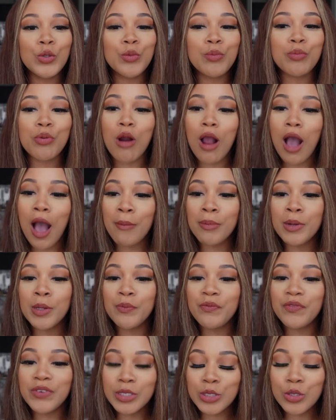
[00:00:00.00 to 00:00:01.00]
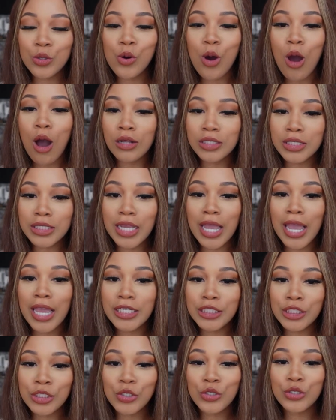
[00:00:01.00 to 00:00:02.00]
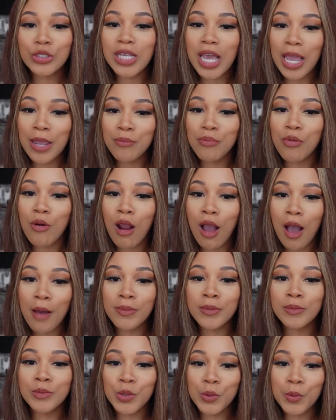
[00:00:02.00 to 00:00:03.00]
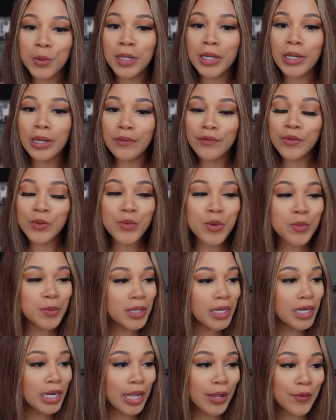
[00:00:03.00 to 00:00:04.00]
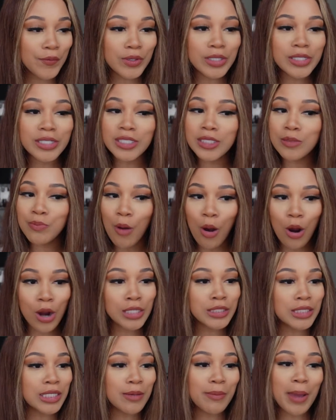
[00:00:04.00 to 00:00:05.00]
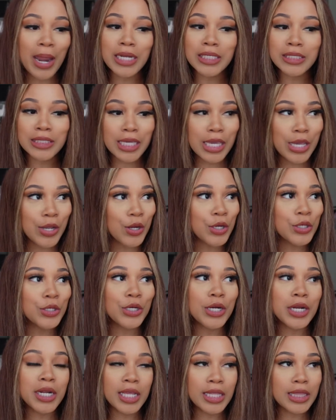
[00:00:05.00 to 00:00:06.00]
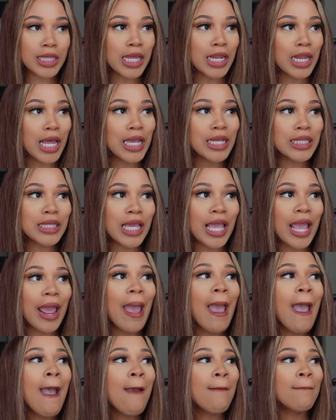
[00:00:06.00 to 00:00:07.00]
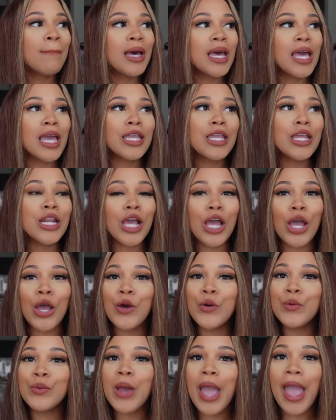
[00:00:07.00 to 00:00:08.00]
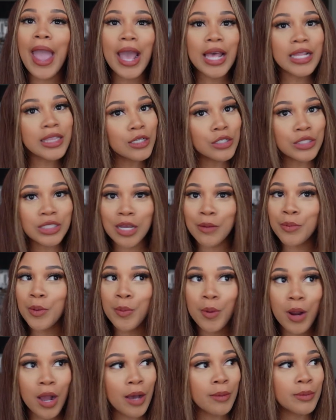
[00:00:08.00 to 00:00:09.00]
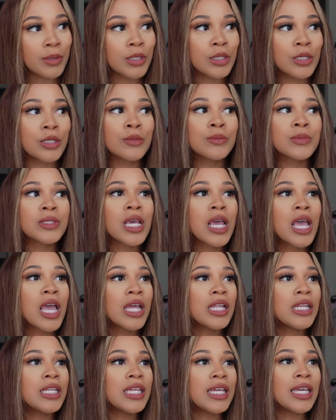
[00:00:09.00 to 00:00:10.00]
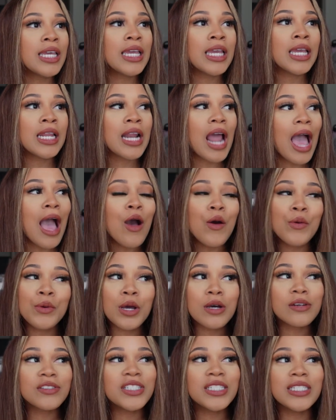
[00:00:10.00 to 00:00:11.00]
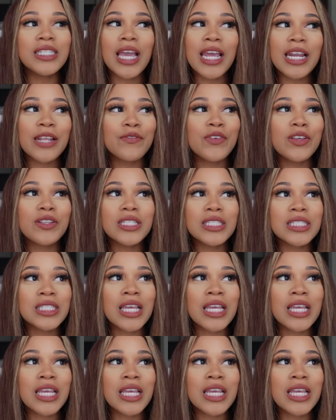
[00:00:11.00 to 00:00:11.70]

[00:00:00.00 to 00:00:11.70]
problem, physical altercational type problems or whatever. We would never disparage anybody's character or anything like that. But, you know, had those type of problems. Then, I don't know if she dated 50